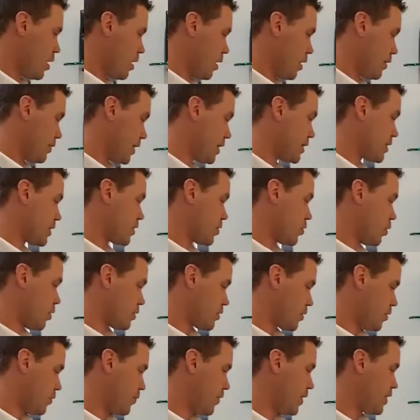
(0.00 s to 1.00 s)
This is
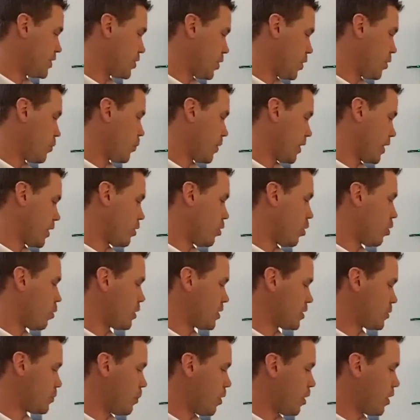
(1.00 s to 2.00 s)
also a feature. We can
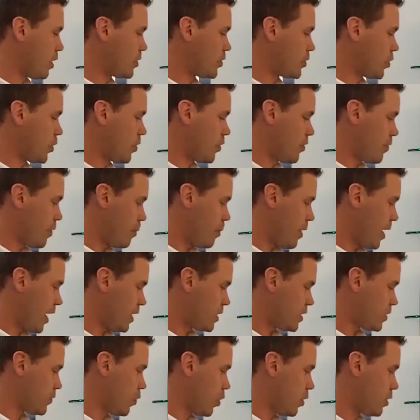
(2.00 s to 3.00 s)
always monitor the
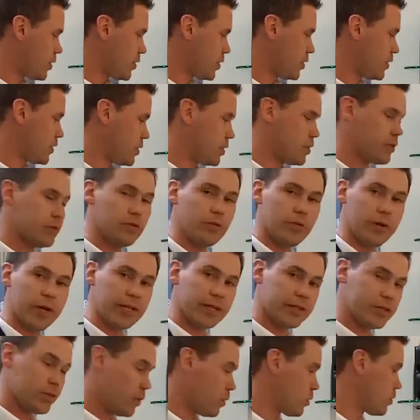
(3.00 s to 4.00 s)
mains voltage. Really
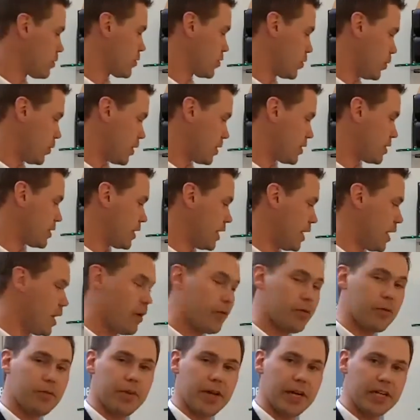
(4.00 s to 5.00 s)
cool. So you can see how
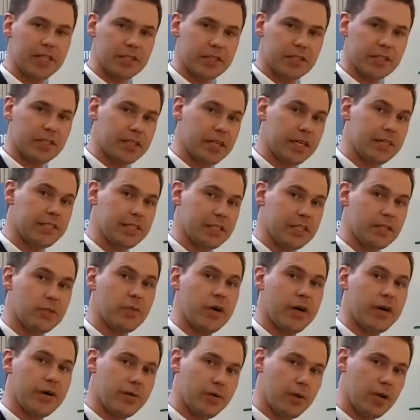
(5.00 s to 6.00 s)
the mains is changing
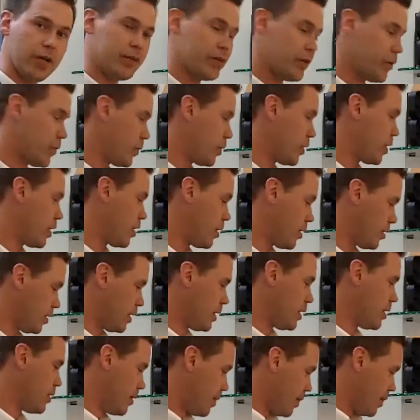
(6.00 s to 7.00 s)
while you're
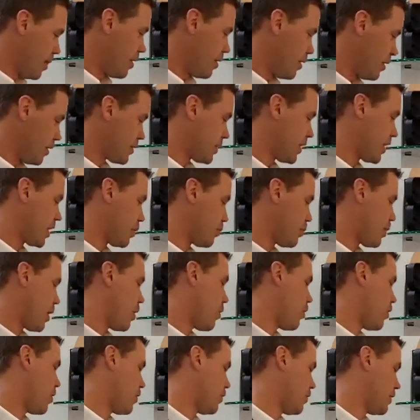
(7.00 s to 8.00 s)
taking
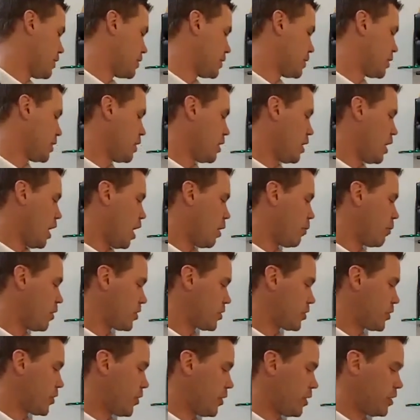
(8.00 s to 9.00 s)
power of it, how
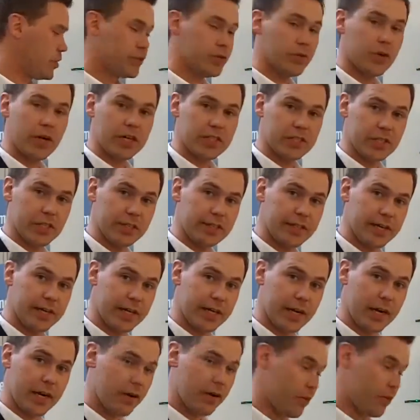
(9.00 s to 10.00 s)
much current you're actually
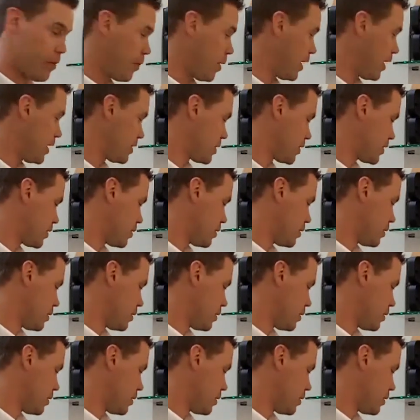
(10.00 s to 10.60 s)
taking out of the mains,